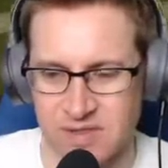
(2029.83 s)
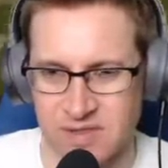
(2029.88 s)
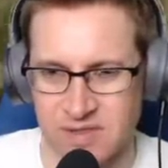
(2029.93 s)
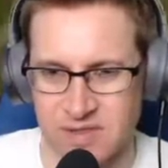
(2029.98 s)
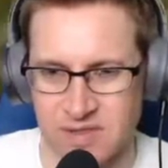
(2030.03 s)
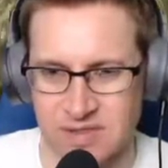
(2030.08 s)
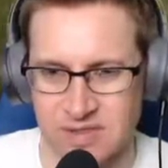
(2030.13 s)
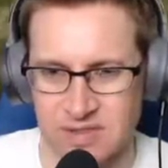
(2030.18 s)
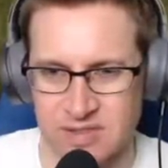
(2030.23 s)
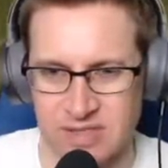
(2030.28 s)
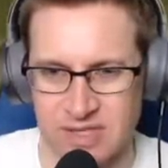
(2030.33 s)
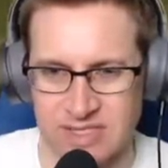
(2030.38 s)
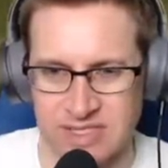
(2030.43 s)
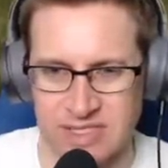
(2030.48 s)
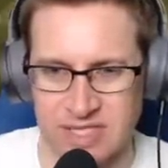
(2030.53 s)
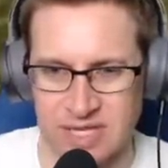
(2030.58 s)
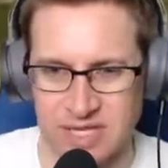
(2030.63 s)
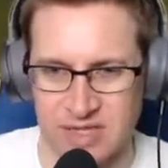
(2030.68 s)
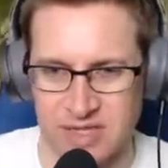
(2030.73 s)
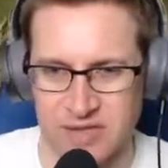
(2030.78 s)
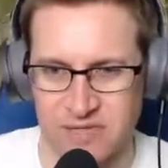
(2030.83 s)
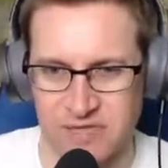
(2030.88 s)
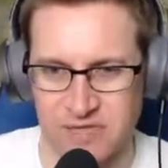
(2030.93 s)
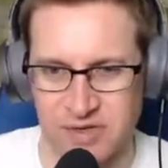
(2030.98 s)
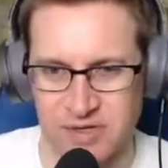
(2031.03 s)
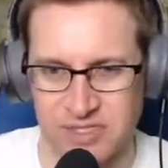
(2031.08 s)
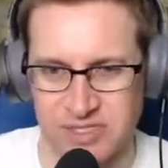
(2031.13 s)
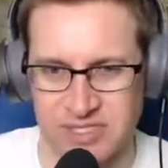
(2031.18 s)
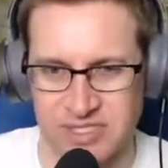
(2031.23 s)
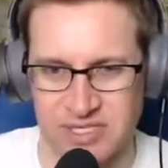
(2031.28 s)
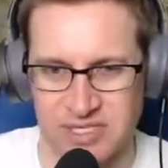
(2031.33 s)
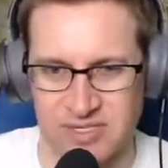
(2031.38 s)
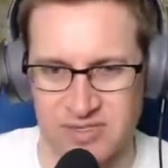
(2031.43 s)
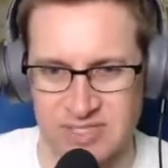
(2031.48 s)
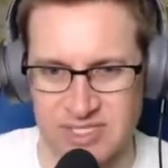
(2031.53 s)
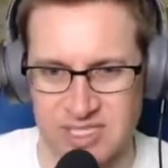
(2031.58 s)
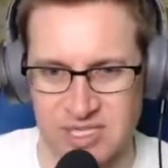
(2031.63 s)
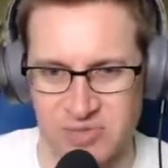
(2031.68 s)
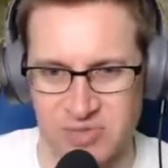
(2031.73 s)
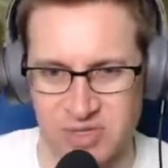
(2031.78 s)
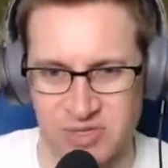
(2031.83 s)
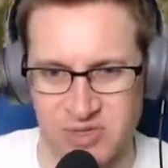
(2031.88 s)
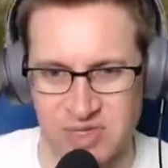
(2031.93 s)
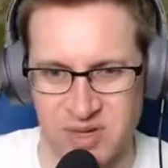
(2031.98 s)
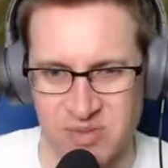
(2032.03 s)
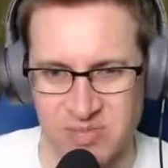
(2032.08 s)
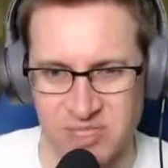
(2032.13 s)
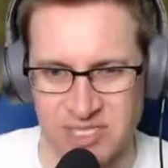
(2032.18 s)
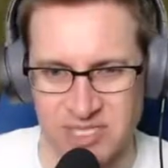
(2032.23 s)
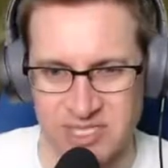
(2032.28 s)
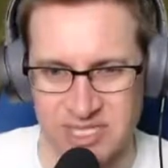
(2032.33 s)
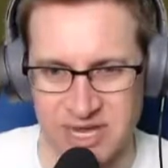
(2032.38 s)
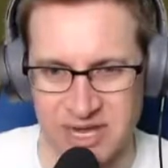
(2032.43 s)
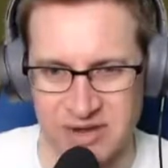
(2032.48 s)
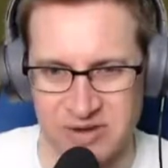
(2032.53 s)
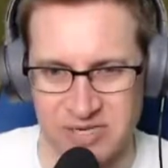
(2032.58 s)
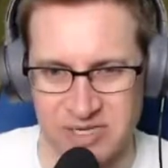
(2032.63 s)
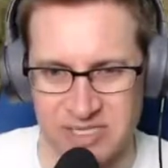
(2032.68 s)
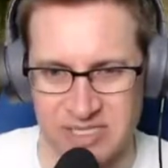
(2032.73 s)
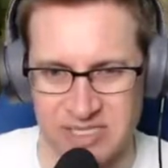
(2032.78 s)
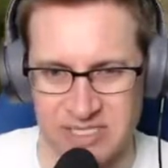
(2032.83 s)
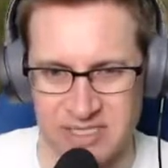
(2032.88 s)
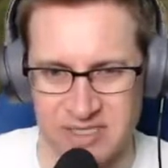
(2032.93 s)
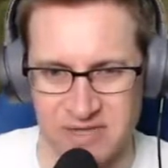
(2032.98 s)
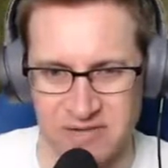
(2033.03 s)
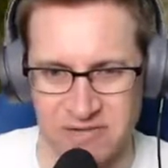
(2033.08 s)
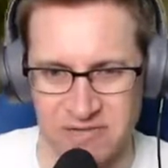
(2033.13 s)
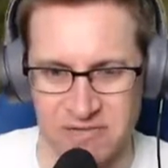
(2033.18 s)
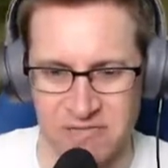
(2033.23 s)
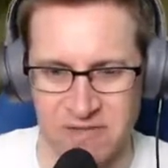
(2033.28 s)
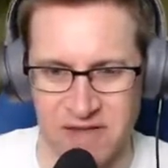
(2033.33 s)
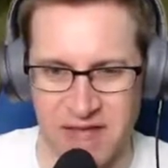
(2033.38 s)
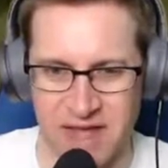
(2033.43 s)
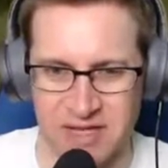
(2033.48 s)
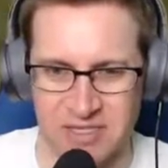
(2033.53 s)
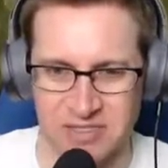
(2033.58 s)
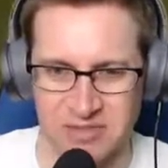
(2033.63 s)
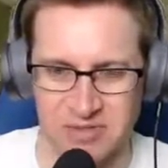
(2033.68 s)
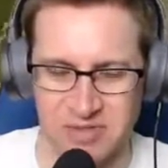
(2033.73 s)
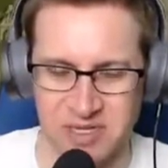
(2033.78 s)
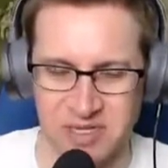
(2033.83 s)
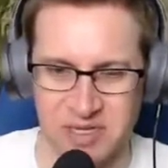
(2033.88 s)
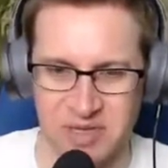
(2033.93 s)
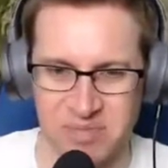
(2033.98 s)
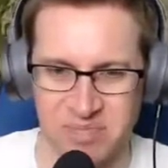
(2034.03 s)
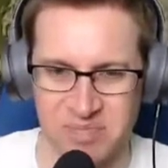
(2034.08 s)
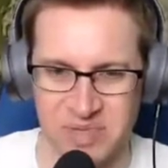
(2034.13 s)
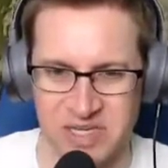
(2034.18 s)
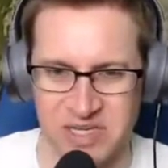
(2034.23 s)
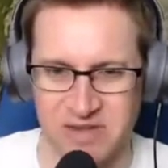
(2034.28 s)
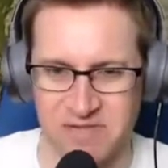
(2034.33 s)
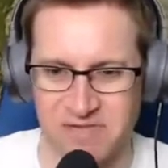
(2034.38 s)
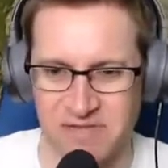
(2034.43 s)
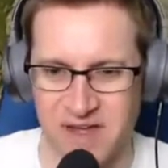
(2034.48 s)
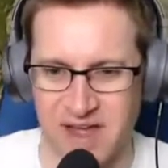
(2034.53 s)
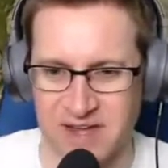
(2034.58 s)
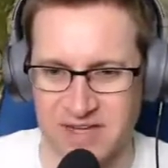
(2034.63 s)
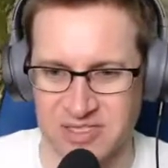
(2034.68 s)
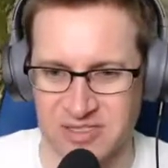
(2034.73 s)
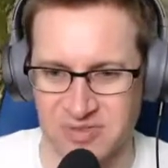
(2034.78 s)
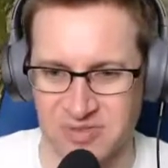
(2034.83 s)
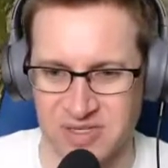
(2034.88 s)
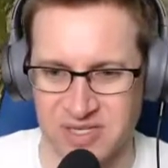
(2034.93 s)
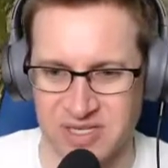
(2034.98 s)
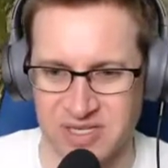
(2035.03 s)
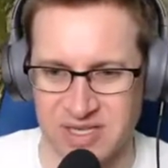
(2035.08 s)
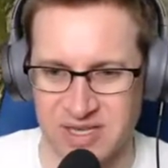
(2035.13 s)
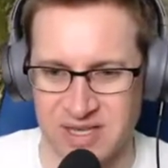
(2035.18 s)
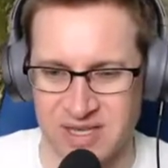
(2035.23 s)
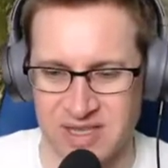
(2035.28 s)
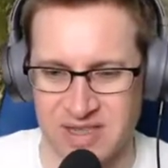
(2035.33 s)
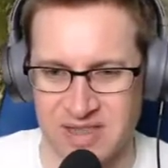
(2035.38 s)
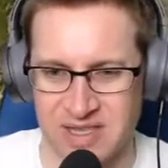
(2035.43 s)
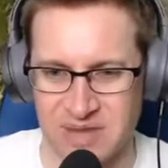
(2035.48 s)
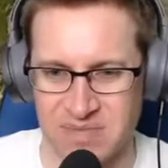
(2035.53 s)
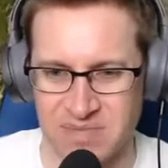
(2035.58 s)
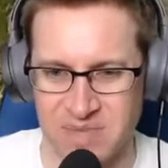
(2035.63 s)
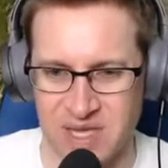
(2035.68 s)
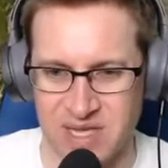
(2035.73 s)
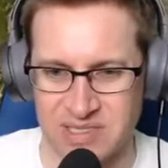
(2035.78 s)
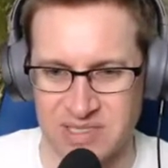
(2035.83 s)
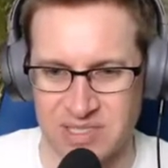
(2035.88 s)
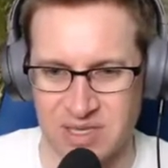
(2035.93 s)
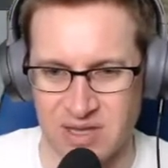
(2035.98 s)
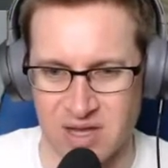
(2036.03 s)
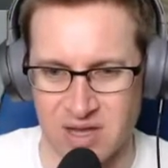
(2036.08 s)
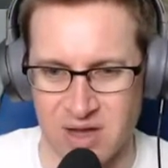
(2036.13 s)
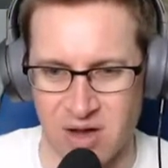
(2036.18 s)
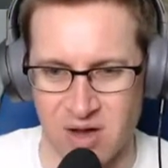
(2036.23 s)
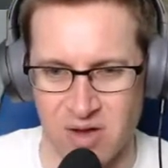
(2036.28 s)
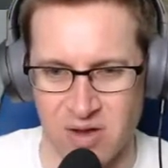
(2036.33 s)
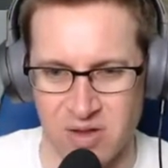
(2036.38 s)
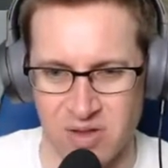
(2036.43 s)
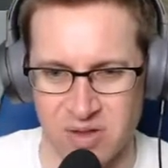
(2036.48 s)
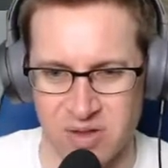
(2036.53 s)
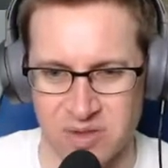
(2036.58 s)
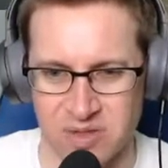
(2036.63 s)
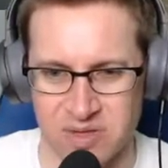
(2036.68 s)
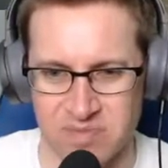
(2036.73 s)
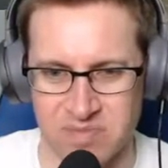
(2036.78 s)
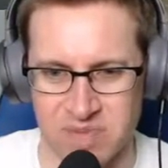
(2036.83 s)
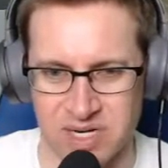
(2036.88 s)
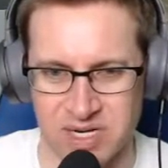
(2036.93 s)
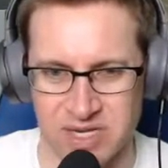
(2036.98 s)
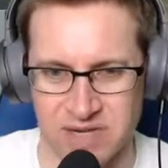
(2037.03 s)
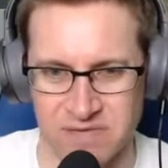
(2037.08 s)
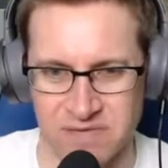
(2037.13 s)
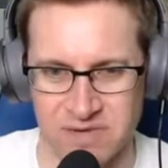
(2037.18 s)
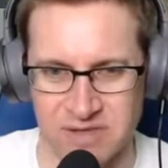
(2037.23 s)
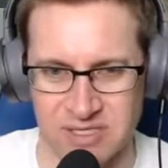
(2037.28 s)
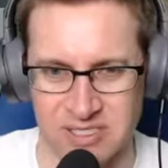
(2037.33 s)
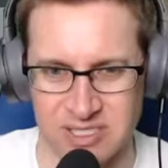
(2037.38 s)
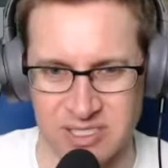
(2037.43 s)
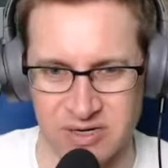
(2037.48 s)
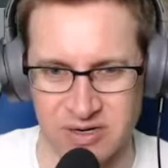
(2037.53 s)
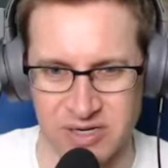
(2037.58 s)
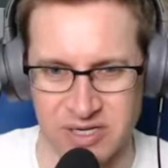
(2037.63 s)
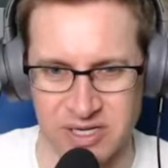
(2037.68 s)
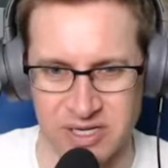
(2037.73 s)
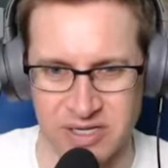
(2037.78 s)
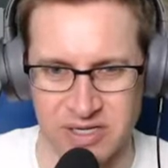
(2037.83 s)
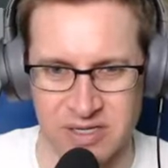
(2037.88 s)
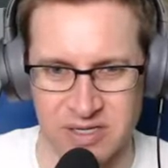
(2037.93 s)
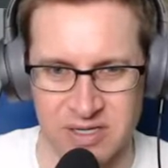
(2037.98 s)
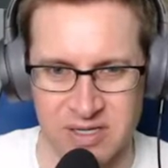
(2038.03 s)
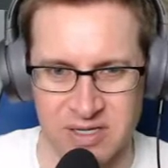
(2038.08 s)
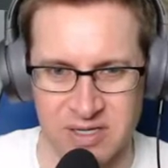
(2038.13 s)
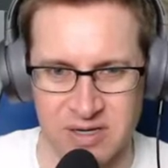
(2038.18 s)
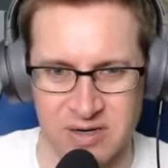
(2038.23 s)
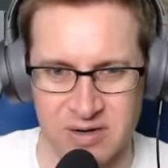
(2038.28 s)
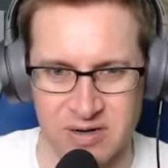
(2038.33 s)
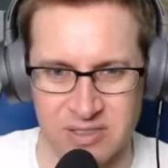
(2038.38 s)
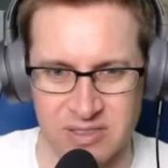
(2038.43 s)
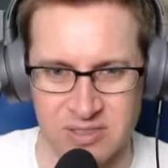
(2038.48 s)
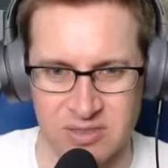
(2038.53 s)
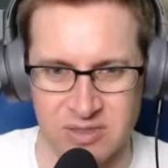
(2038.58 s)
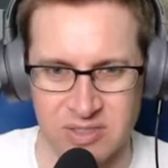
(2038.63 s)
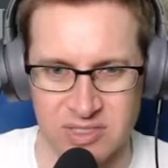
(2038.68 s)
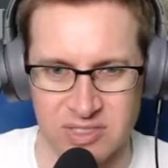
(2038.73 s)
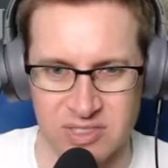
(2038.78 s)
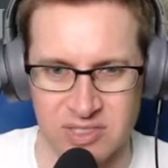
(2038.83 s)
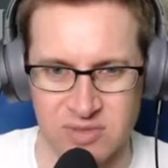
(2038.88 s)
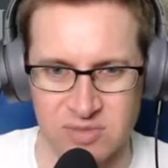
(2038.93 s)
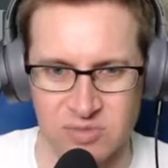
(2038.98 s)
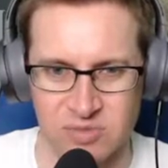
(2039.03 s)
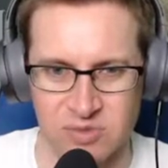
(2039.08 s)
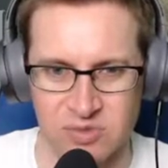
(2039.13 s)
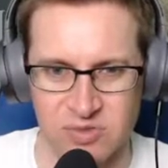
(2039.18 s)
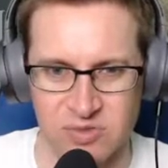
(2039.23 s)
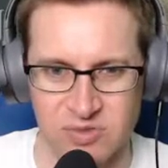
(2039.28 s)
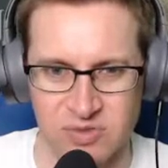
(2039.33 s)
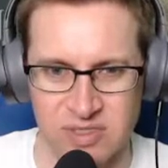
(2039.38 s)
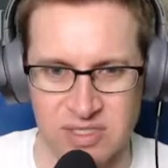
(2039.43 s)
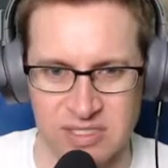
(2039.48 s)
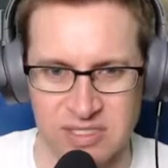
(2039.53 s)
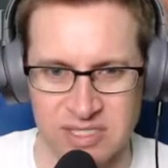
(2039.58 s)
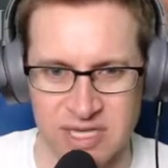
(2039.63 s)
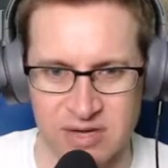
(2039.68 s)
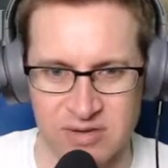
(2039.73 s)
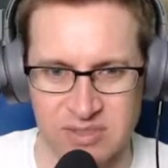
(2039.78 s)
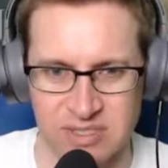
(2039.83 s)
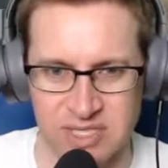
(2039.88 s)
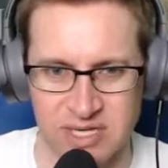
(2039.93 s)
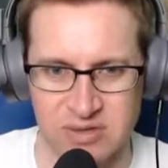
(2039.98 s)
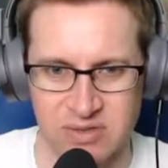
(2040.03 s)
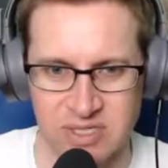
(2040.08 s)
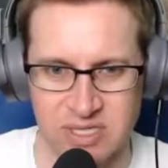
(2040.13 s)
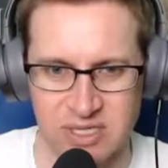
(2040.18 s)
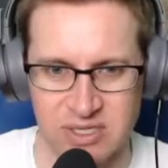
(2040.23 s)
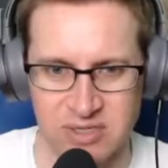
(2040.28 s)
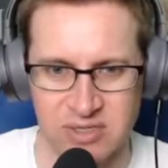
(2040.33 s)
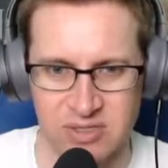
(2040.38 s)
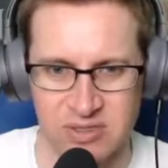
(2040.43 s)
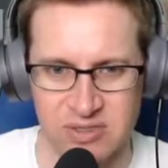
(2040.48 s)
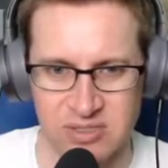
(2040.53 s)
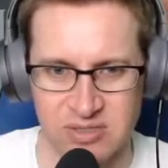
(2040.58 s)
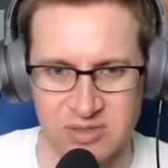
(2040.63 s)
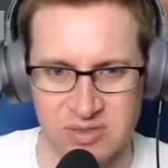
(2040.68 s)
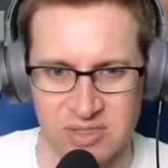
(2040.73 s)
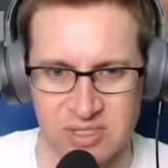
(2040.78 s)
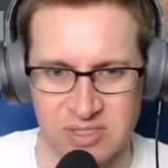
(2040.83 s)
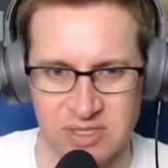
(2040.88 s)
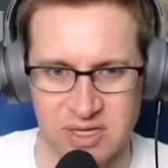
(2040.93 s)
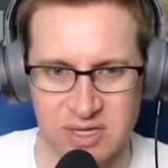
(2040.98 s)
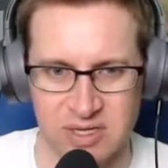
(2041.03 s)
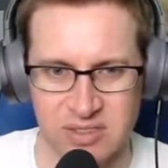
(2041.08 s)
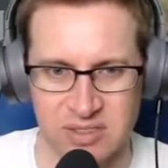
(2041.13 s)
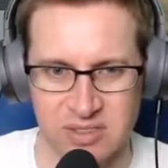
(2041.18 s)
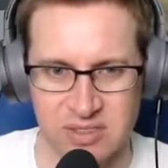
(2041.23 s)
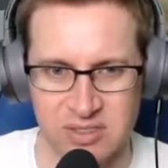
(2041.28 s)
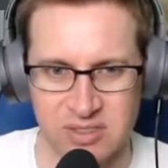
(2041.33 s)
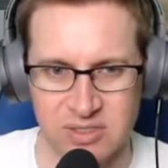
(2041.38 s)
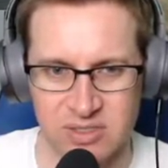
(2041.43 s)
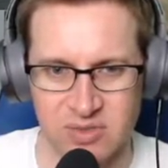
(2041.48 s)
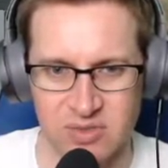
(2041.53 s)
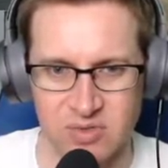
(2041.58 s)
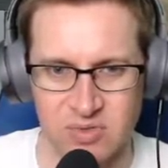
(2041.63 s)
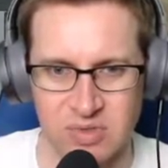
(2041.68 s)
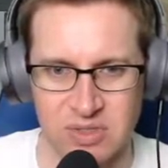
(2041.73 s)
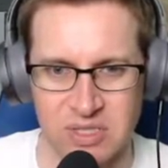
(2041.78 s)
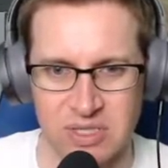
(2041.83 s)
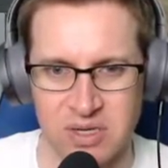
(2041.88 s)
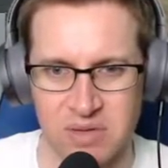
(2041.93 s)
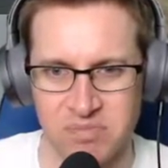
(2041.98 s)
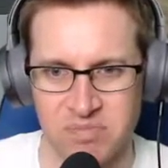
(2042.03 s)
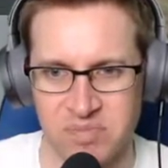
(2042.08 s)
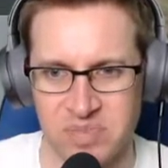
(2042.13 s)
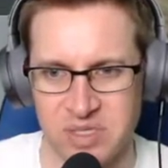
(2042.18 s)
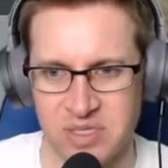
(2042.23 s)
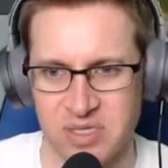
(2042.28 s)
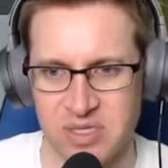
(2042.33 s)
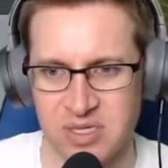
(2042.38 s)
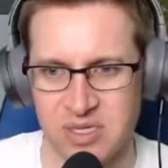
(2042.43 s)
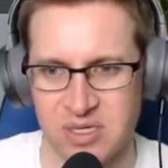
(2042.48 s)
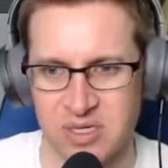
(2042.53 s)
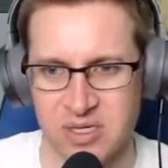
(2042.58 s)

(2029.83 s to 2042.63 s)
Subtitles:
So that's like the first thing you see when you come into town is the factory. The big factory that makes all the money for this area. All right, so let's smooth this out down here so it's not so lumpy.